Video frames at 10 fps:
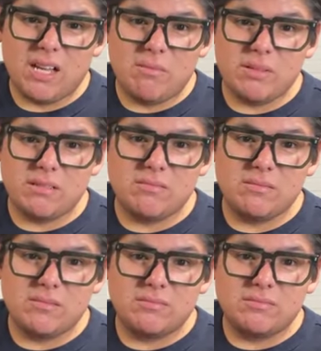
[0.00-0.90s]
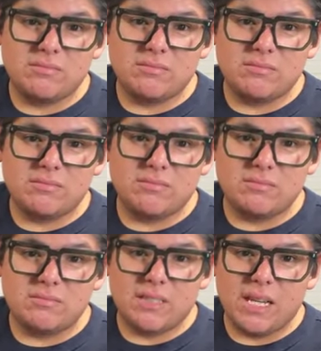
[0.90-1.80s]
Not going to happen.
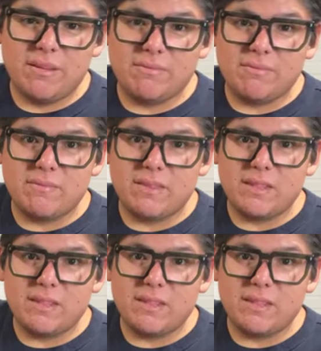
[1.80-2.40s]
Okay?